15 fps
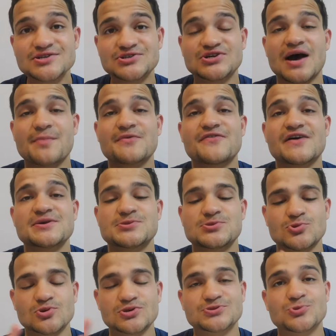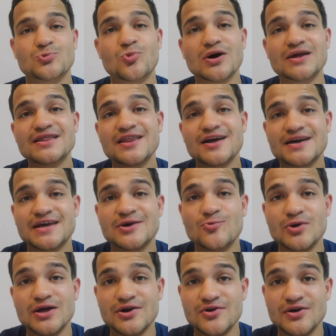Shopify store to one lucky
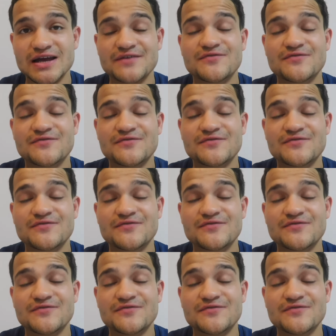winner.